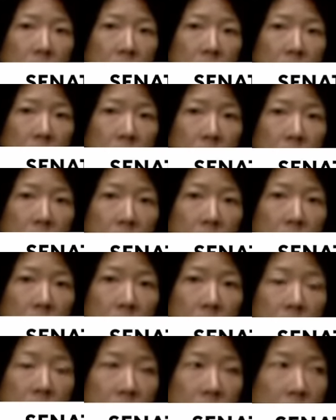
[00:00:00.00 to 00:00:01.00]

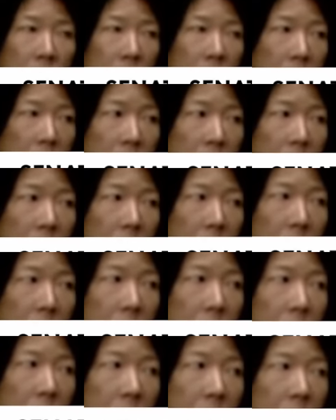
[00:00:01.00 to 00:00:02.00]

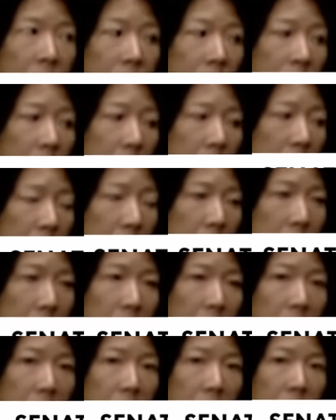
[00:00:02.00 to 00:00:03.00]

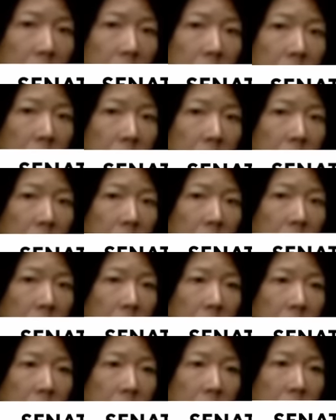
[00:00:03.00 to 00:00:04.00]

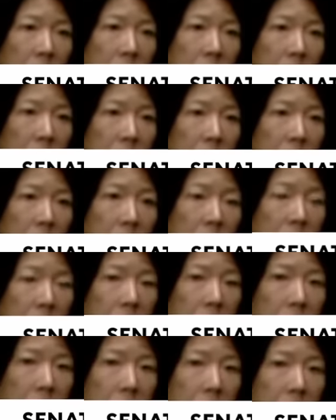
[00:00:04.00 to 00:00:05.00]

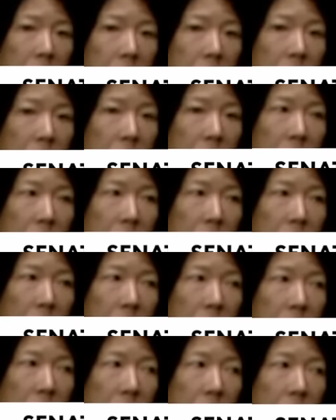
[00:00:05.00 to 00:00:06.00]

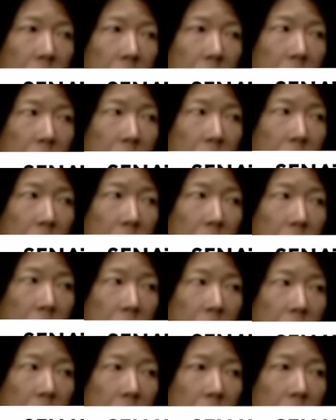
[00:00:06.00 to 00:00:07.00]

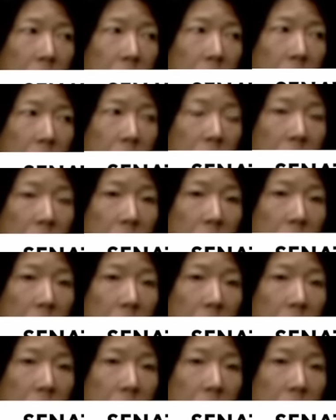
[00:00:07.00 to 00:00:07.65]
(not speaking)